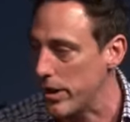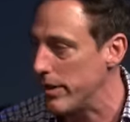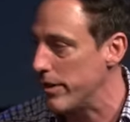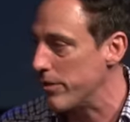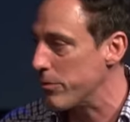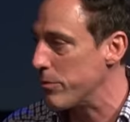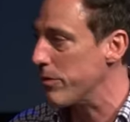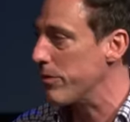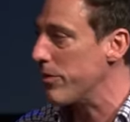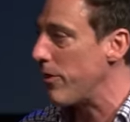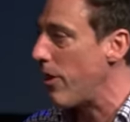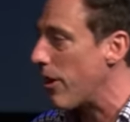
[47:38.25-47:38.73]

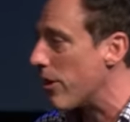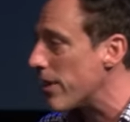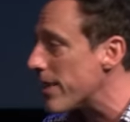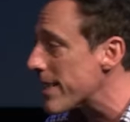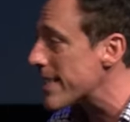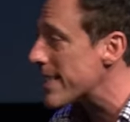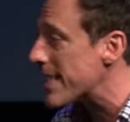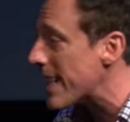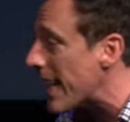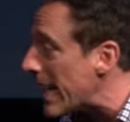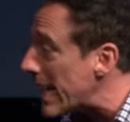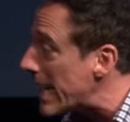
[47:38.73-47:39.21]
That's what his heart is
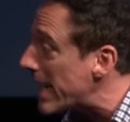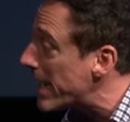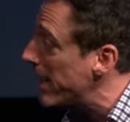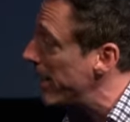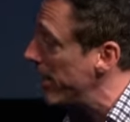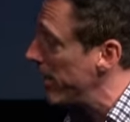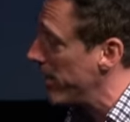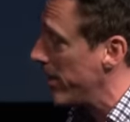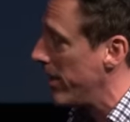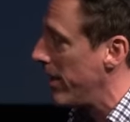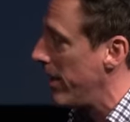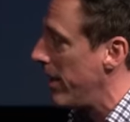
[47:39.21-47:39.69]
saying
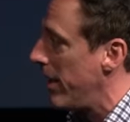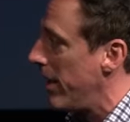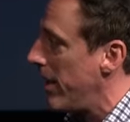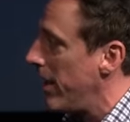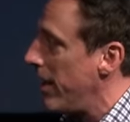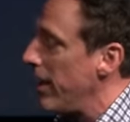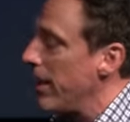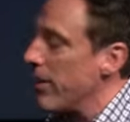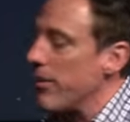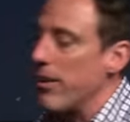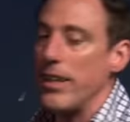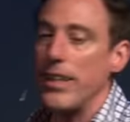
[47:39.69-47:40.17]
here,
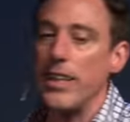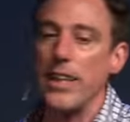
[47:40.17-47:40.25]
right?